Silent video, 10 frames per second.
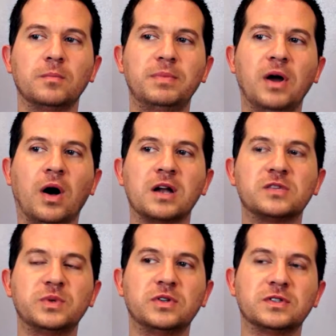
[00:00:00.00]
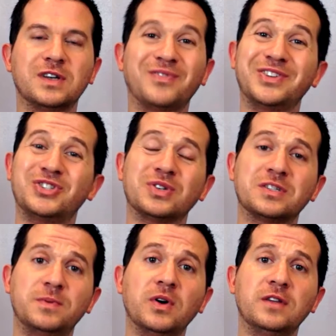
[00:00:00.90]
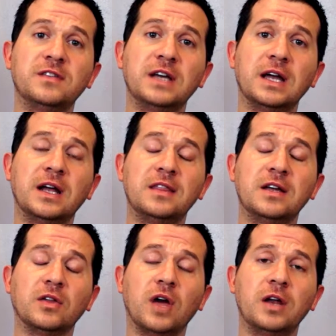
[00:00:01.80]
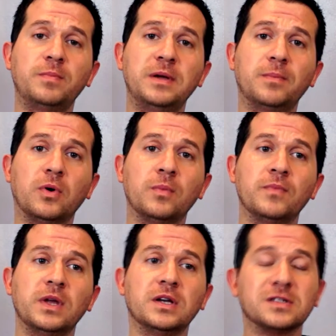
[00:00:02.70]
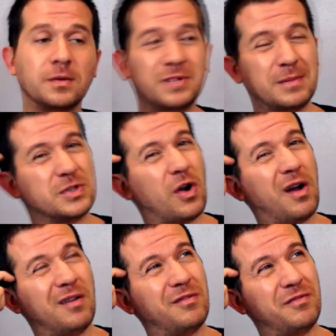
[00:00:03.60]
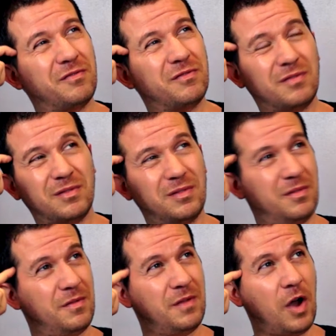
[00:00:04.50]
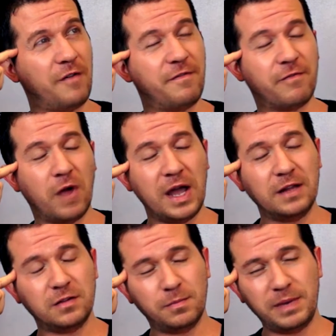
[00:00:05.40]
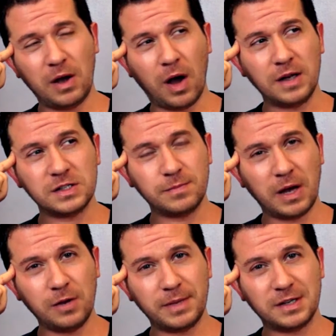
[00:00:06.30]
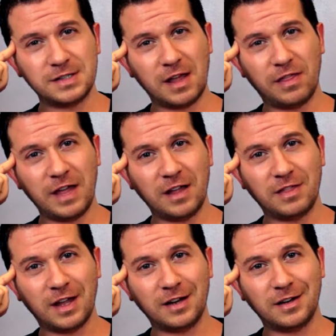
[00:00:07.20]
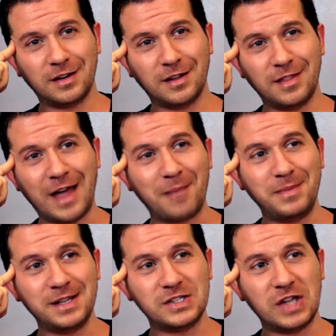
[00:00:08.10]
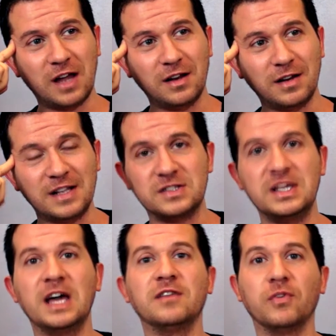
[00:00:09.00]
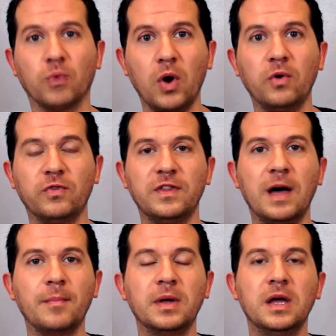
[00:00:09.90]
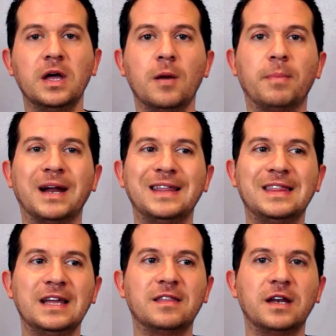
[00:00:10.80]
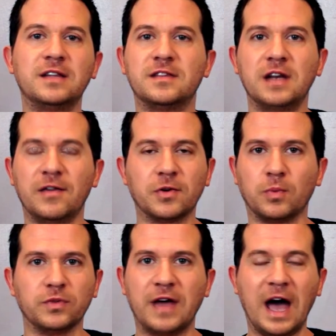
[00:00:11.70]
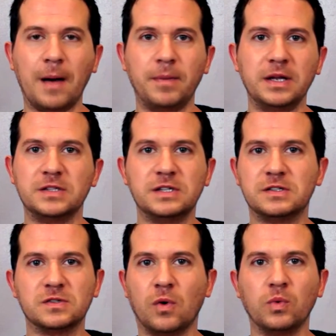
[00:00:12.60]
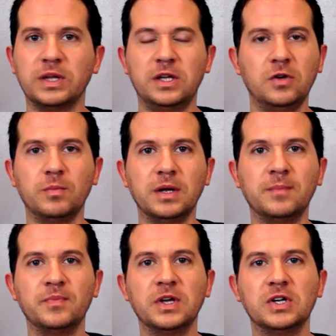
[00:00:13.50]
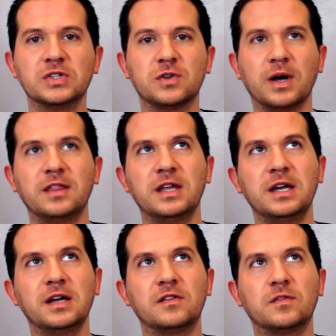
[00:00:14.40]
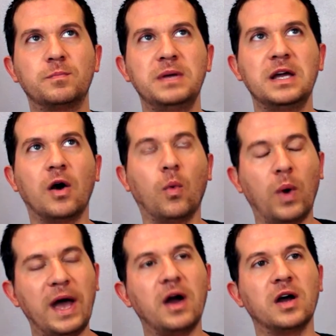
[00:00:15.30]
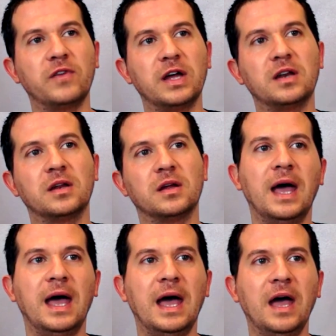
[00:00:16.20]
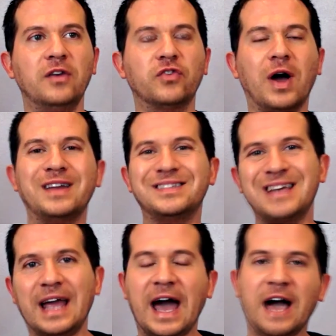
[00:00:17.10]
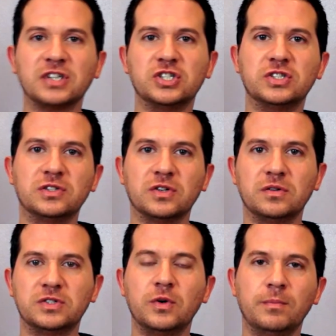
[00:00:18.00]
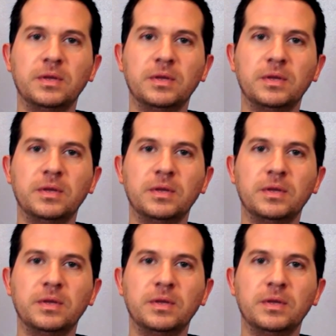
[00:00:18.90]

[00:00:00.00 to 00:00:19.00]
be honest with yourself that you're experiencing it. And I think a lot of people sometimes are afraid to be honest about it because they think that means that it's the end of the road for them. But I think that it's inevitable to happen. It's only human. So I think it's being aware of it and trying to take action to